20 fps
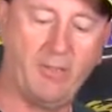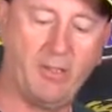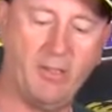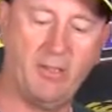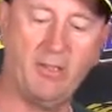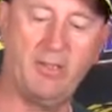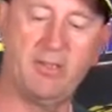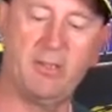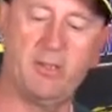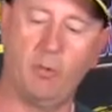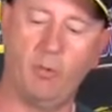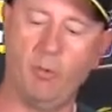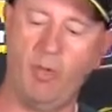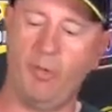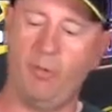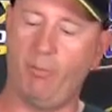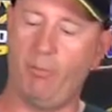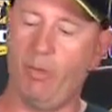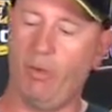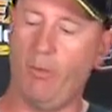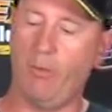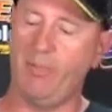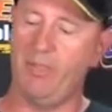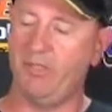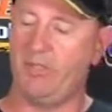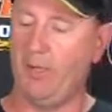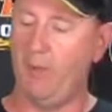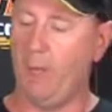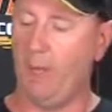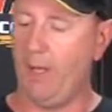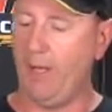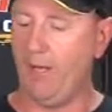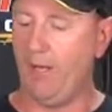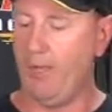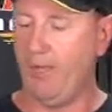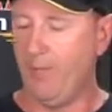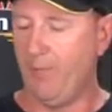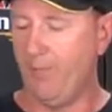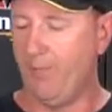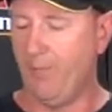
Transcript: So this is a Wicked Primary Set 1,